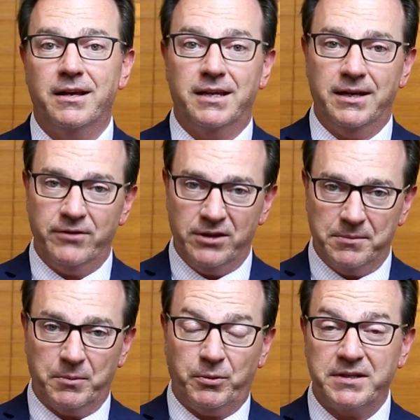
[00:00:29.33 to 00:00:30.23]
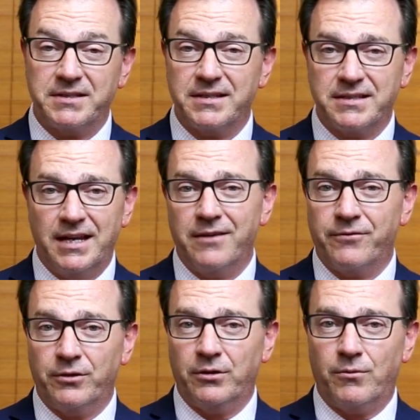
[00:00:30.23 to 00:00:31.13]
giving them a place to stay
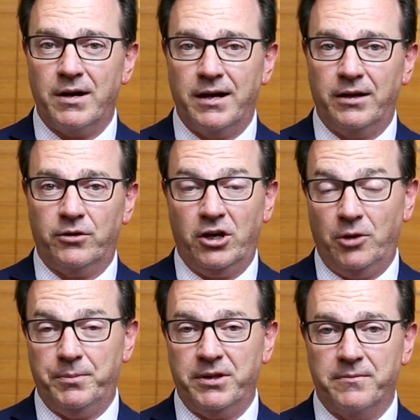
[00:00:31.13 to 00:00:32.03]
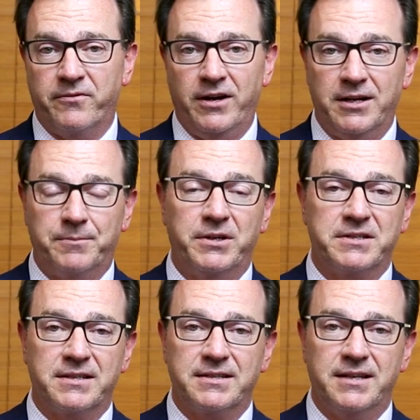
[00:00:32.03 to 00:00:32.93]
for a little while, or helping them find a
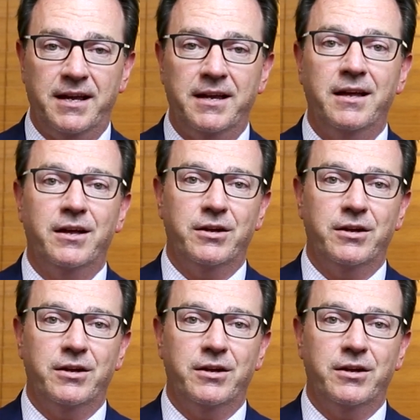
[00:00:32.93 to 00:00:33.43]
place to stay,